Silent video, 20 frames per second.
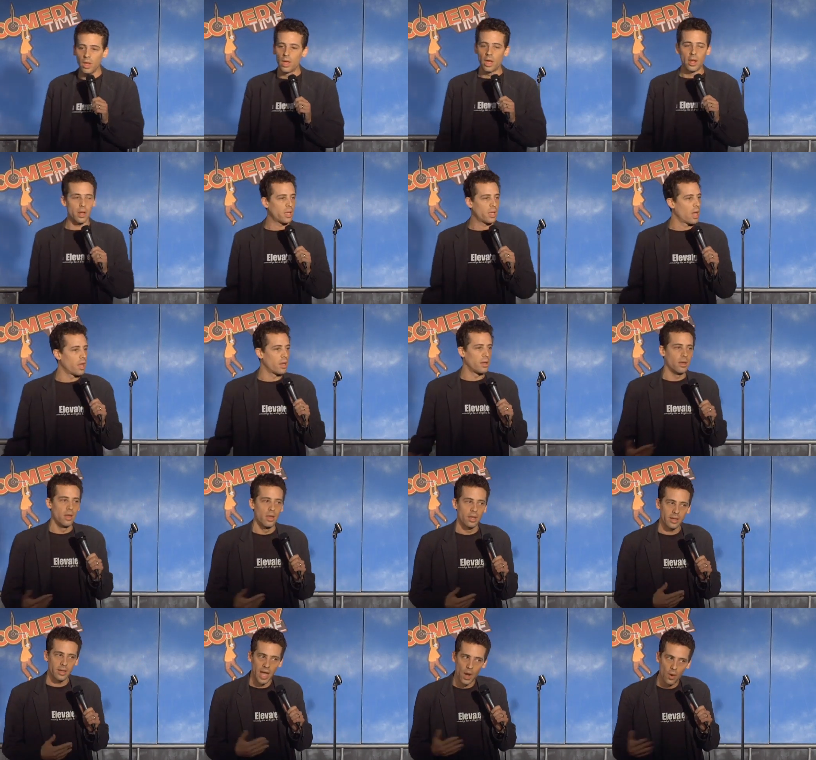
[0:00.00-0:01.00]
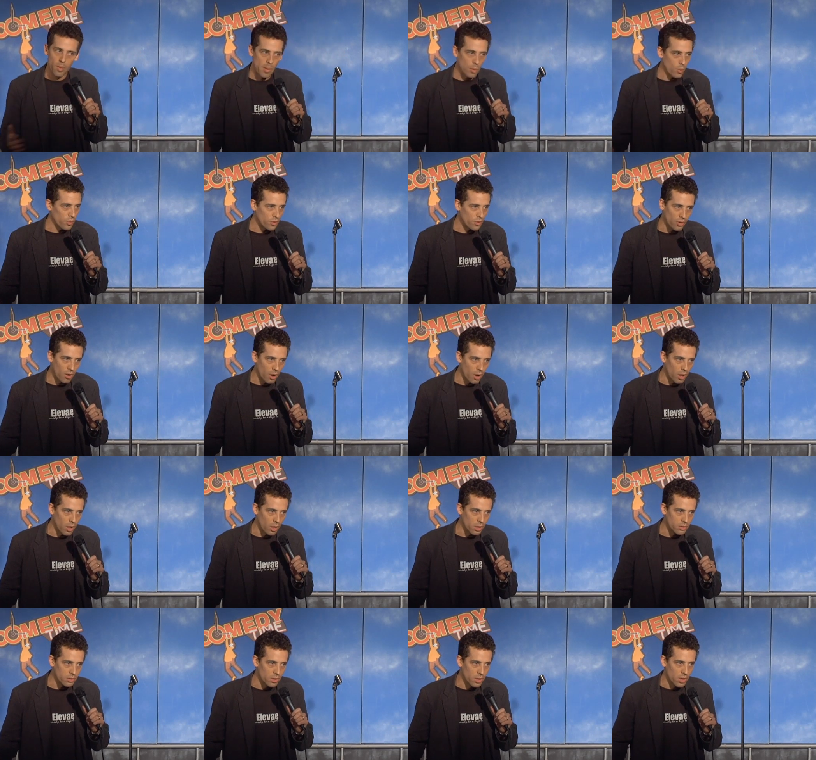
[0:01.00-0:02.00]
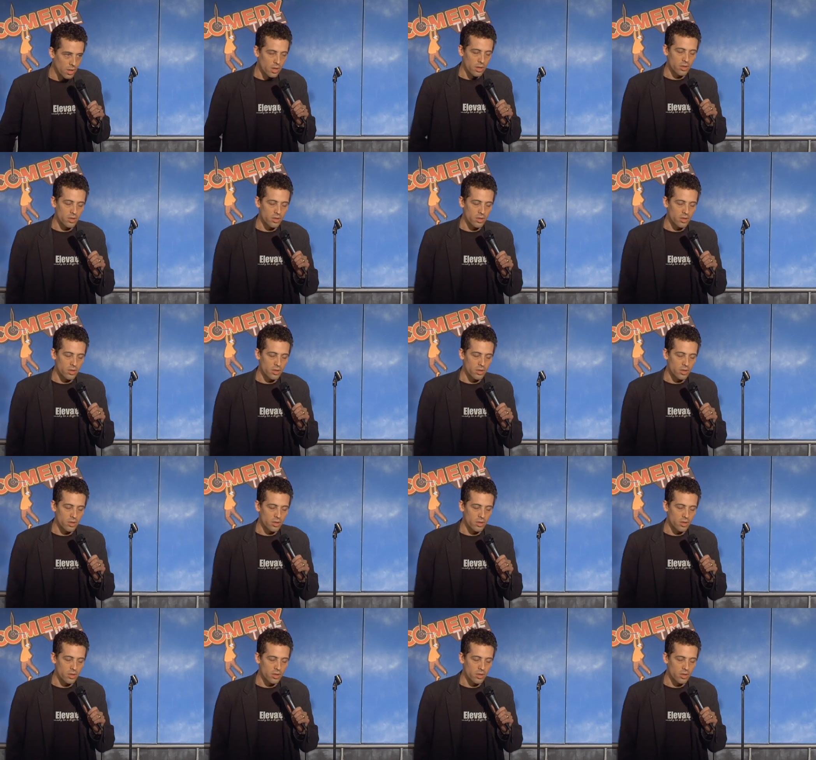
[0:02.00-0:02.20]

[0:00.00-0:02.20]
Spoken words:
And again, can't remember what they're called.